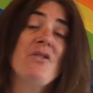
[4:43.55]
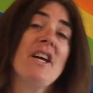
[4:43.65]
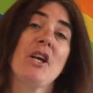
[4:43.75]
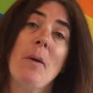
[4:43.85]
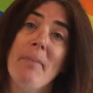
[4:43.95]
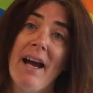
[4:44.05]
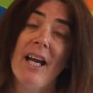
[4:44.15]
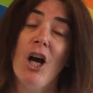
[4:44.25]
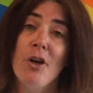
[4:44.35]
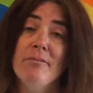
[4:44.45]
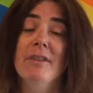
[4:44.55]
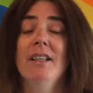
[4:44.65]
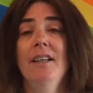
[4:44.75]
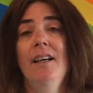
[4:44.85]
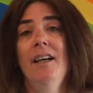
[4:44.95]
They go back home
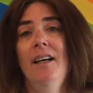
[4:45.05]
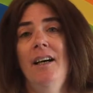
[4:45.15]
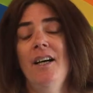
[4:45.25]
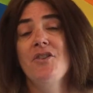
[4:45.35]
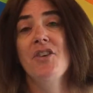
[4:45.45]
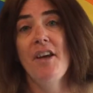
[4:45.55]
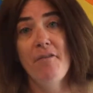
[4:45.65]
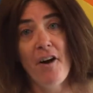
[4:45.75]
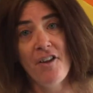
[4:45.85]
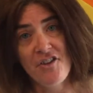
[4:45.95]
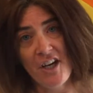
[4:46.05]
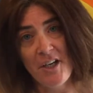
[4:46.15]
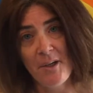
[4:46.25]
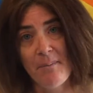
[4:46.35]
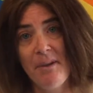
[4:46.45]
to their father
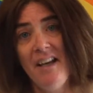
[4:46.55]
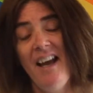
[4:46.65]
Jacob,